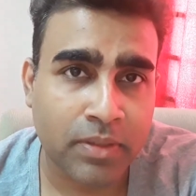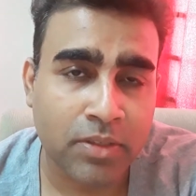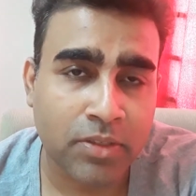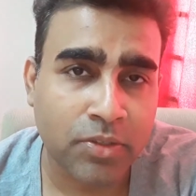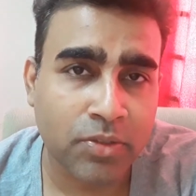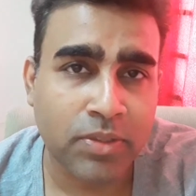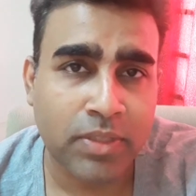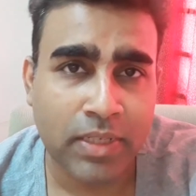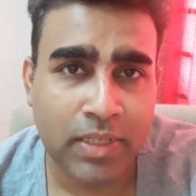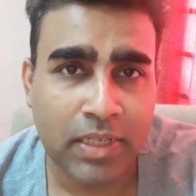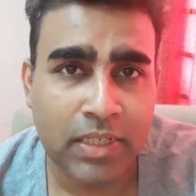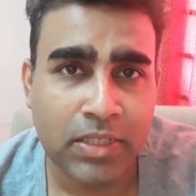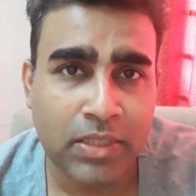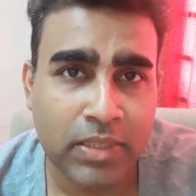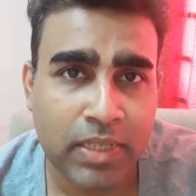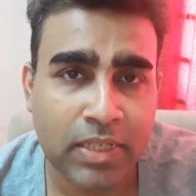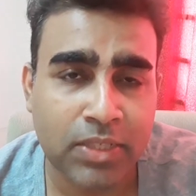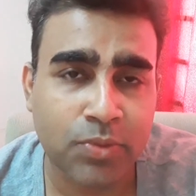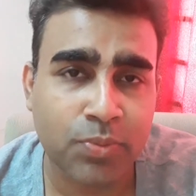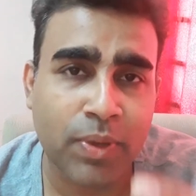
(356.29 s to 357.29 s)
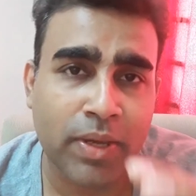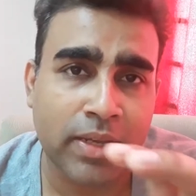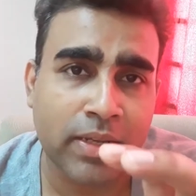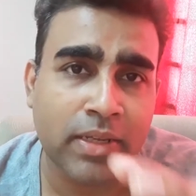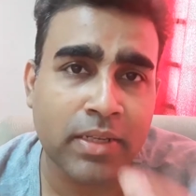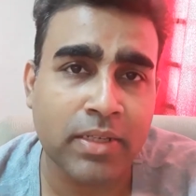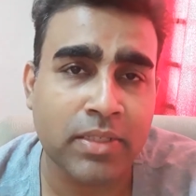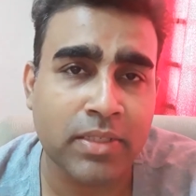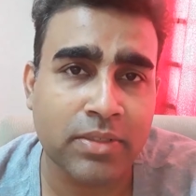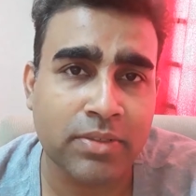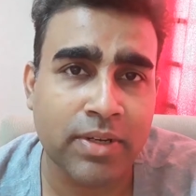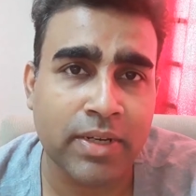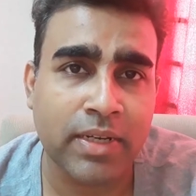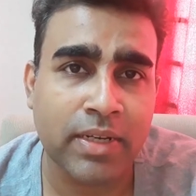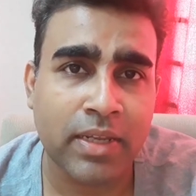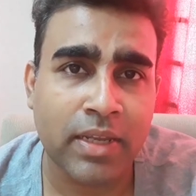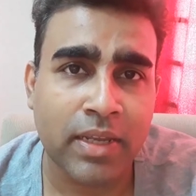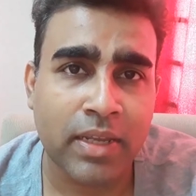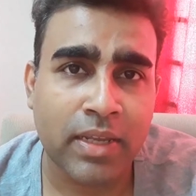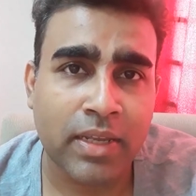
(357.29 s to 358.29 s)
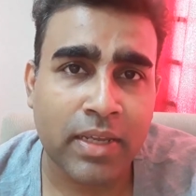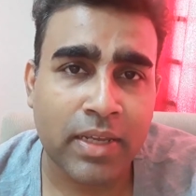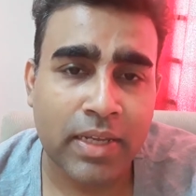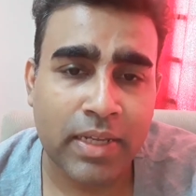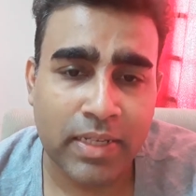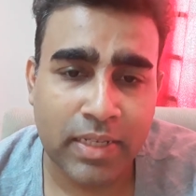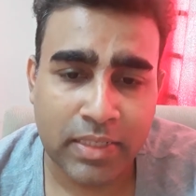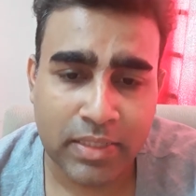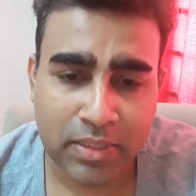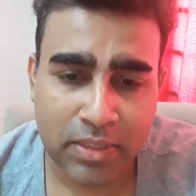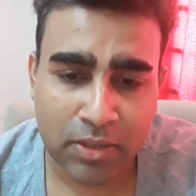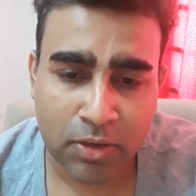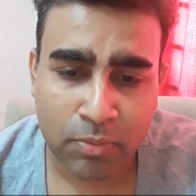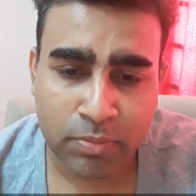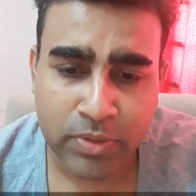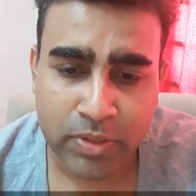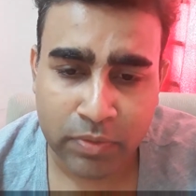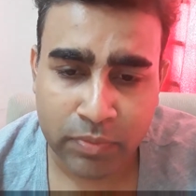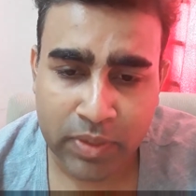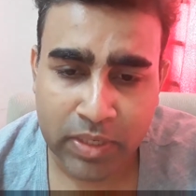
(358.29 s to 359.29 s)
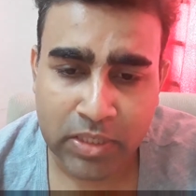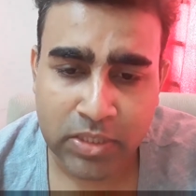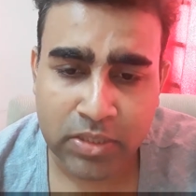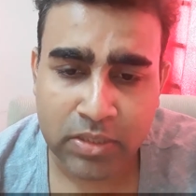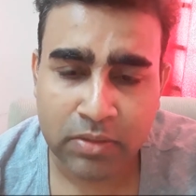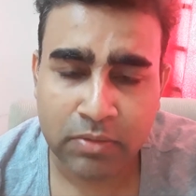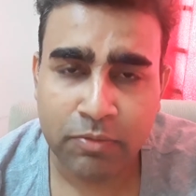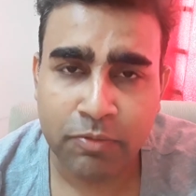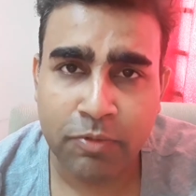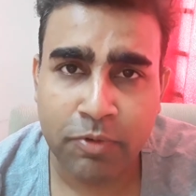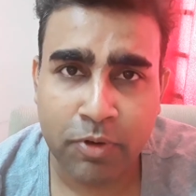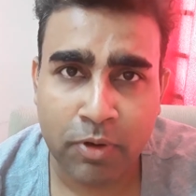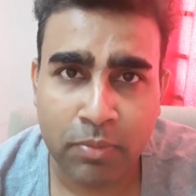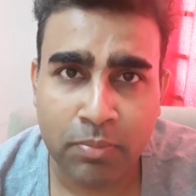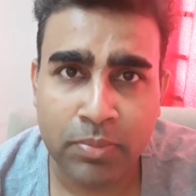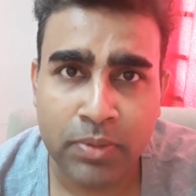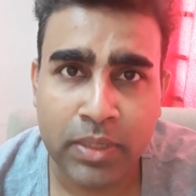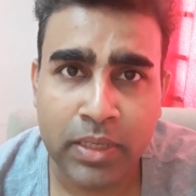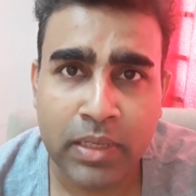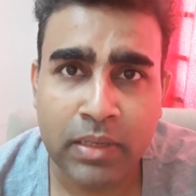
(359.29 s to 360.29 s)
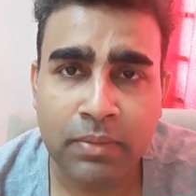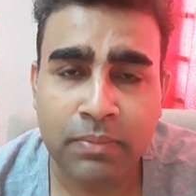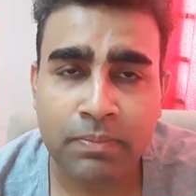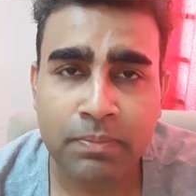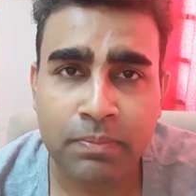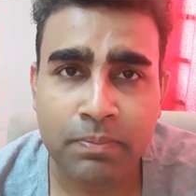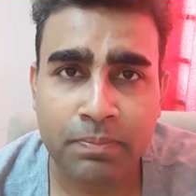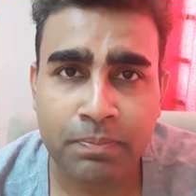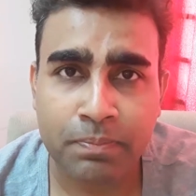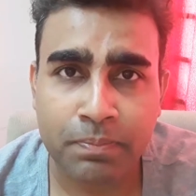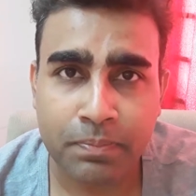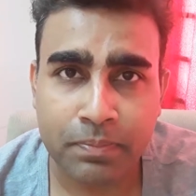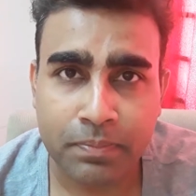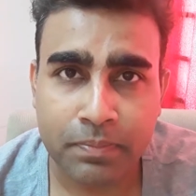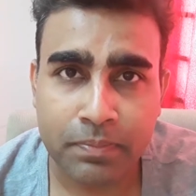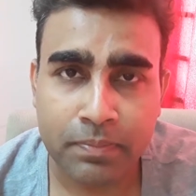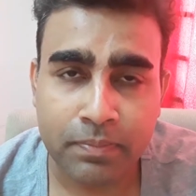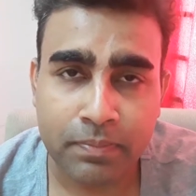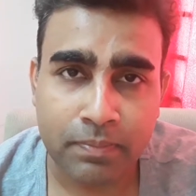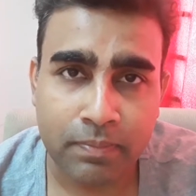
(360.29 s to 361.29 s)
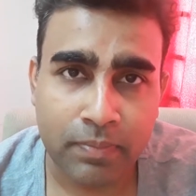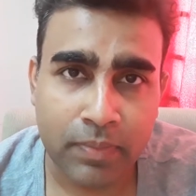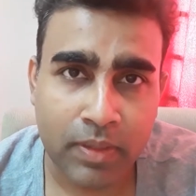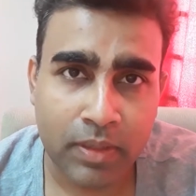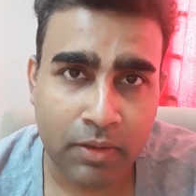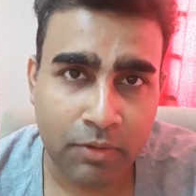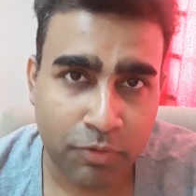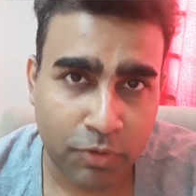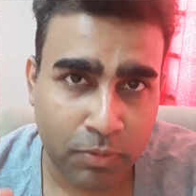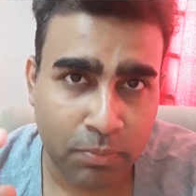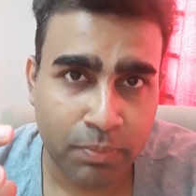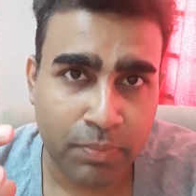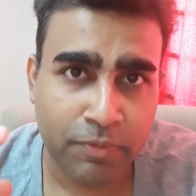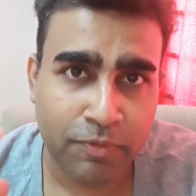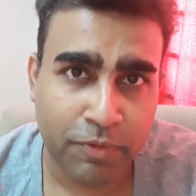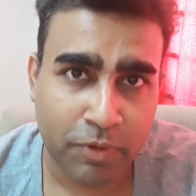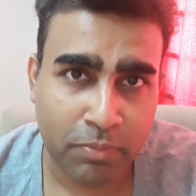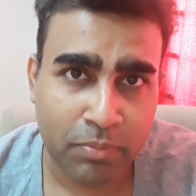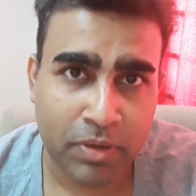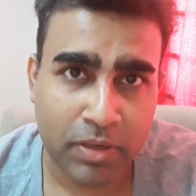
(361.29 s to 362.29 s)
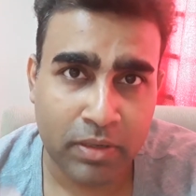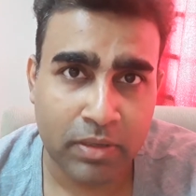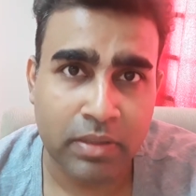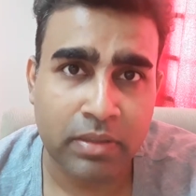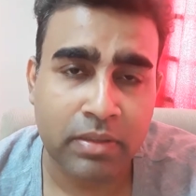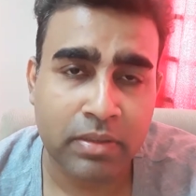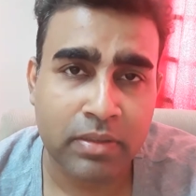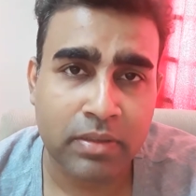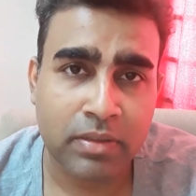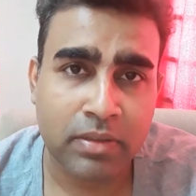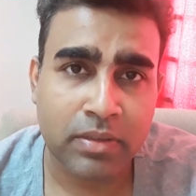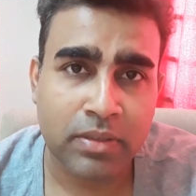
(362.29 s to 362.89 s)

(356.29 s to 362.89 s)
So that's where it is, right? It is an observation from the from Earth